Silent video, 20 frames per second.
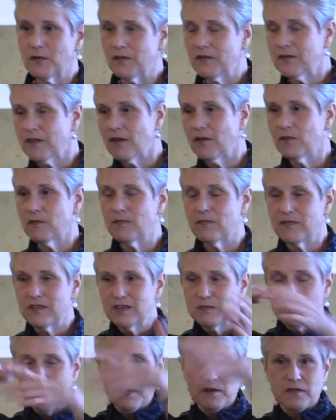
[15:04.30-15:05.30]
so and so
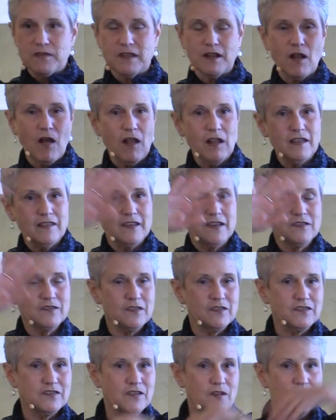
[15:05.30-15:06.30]
is bigger than all of
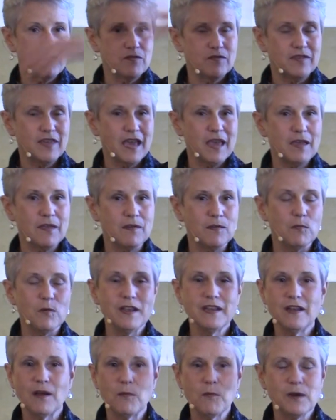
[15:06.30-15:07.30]
this, and so they
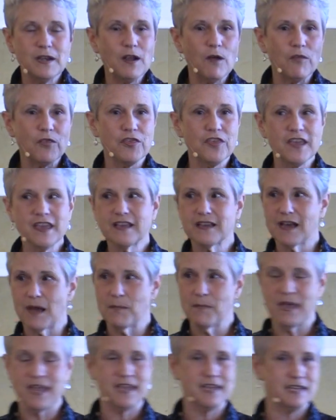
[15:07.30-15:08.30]
we don't we don't think
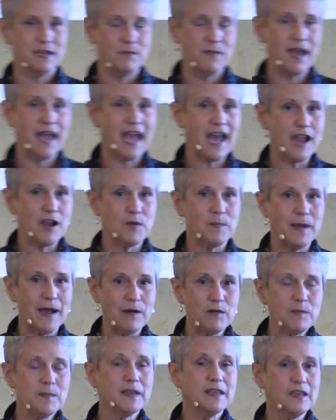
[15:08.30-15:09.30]
I'm making them my higher
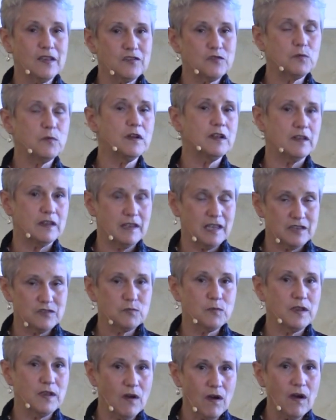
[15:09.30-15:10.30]
power, but guess what?
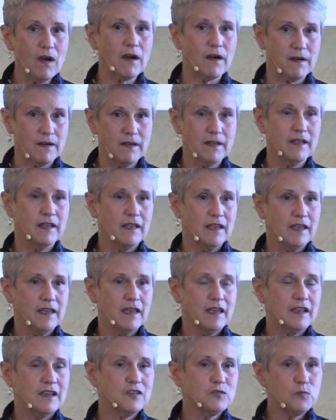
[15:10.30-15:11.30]
Yes, we are.
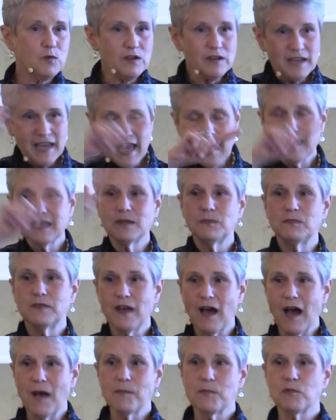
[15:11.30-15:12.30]
Because we're letting them
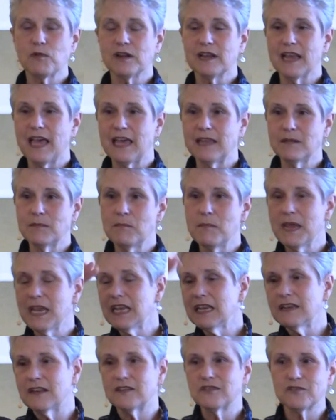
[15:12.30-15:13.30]
dom- we're letting
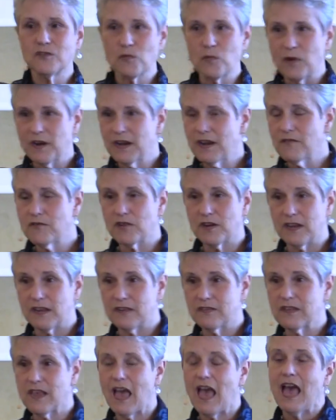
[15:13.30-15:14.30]
meanness or whatever it
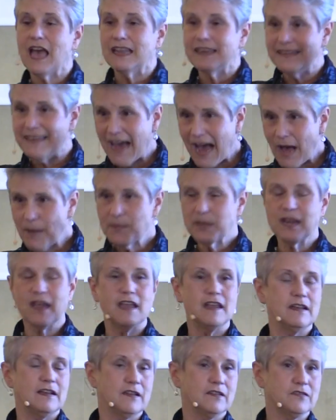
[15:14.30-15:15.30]
is
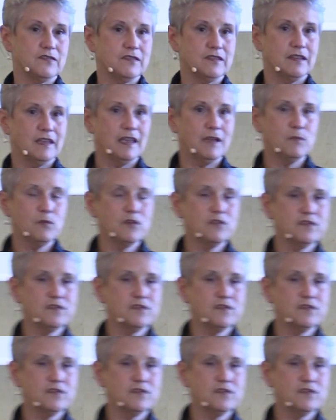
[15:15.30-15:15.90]
dominate us. And